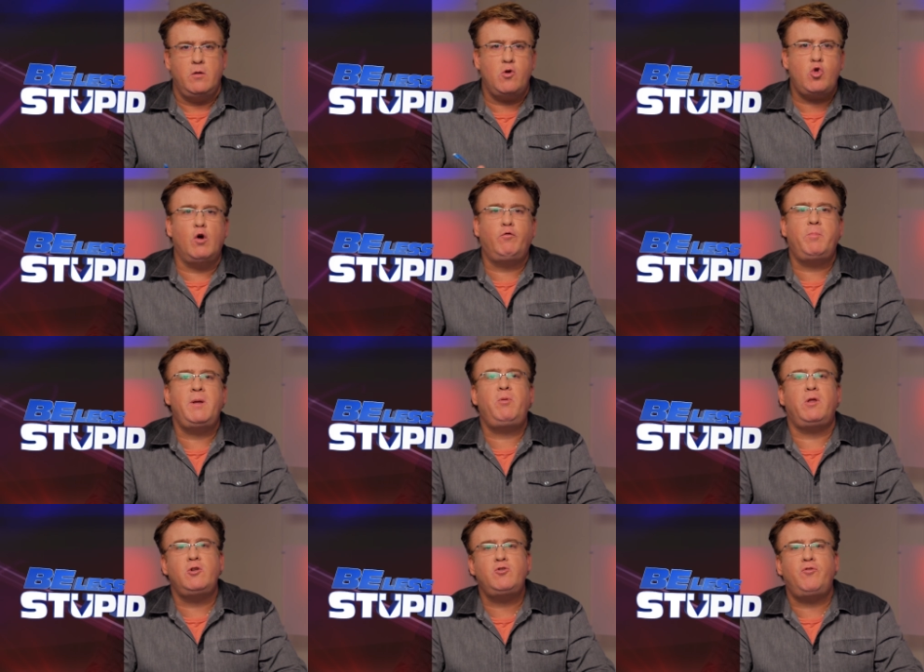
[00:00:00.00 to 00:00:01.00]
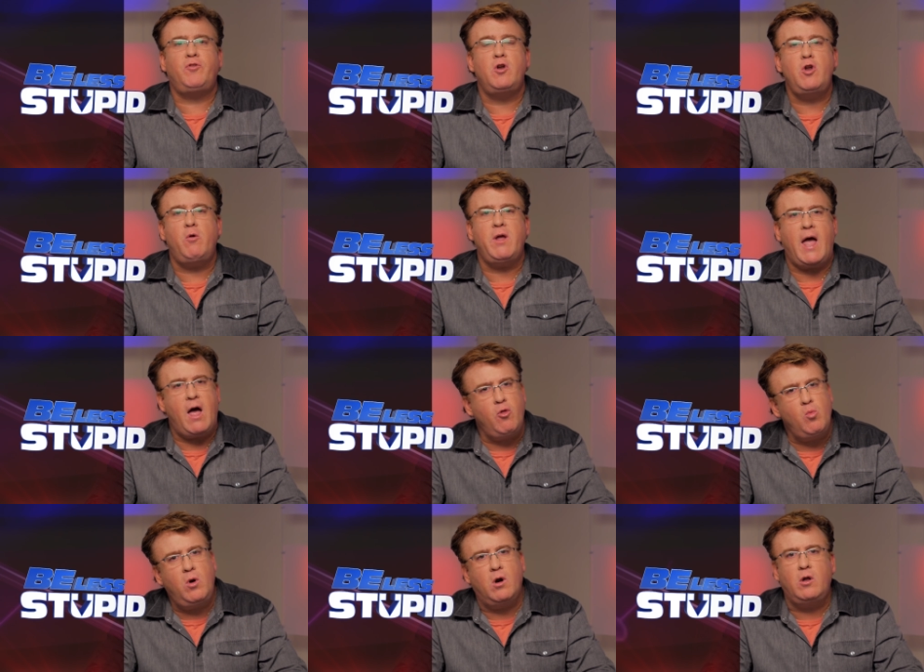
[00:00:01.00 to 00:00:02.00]
the show for people interested in knowing how the
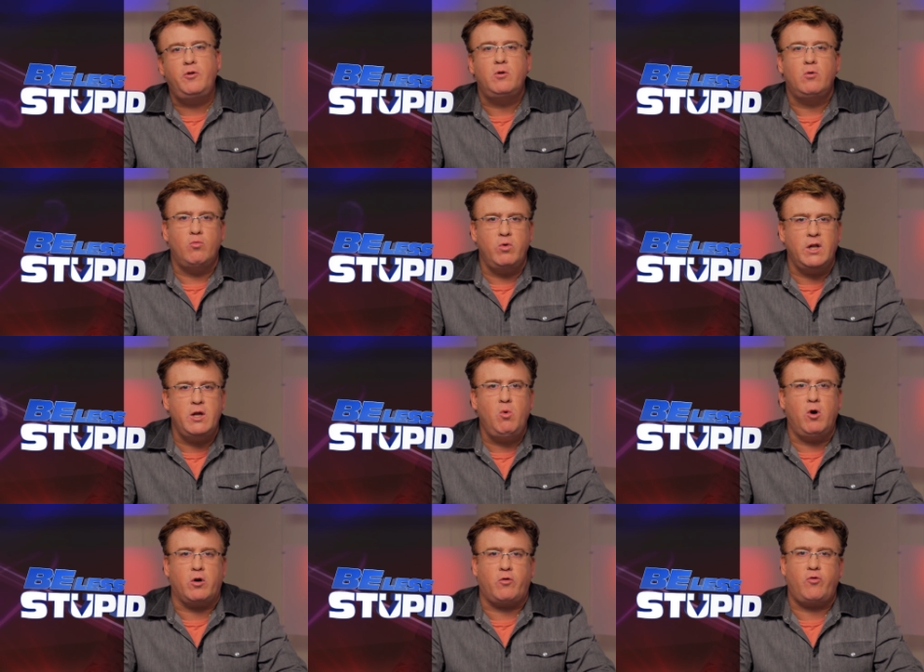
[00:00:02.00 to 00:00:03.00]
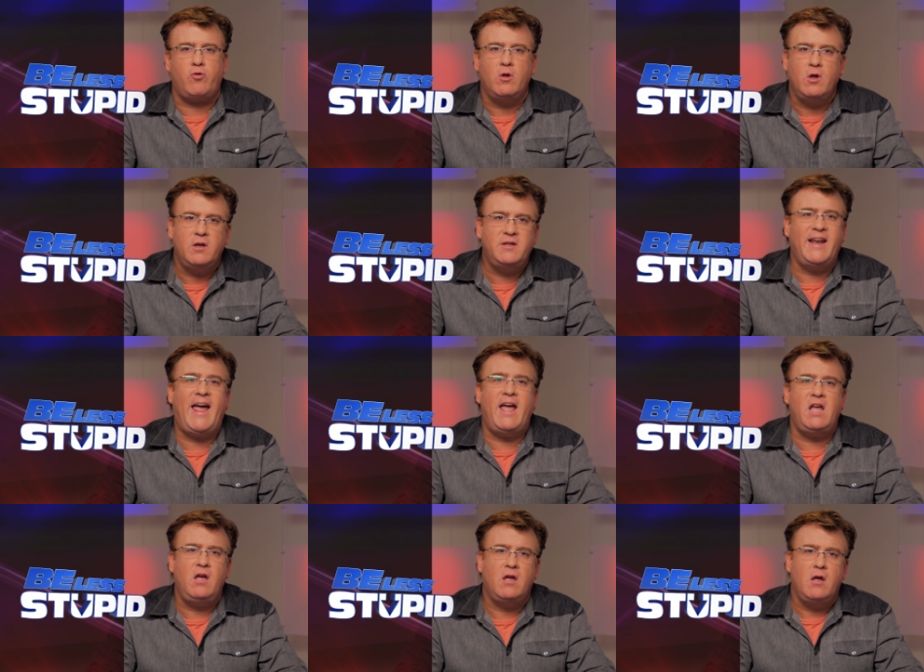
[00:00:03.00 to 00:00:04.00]
world really works.
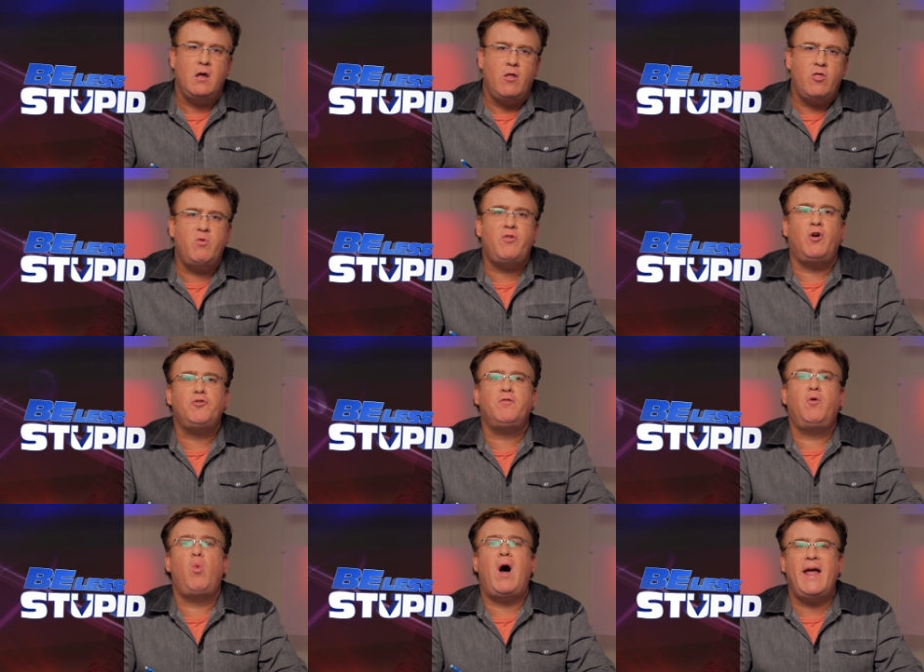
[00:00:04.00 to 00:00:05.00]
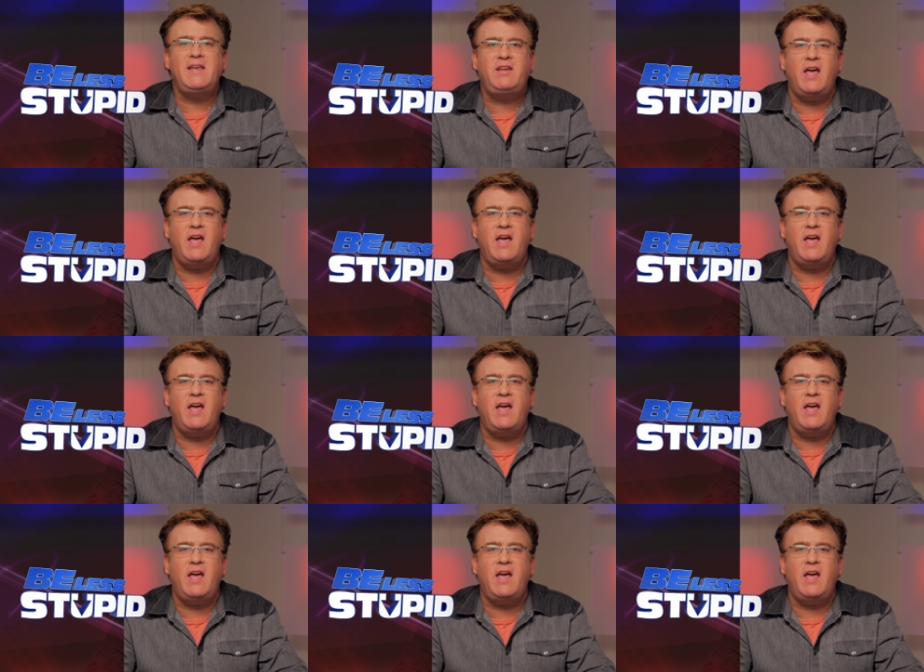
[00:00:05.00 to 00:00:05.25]
Today, the results of a wine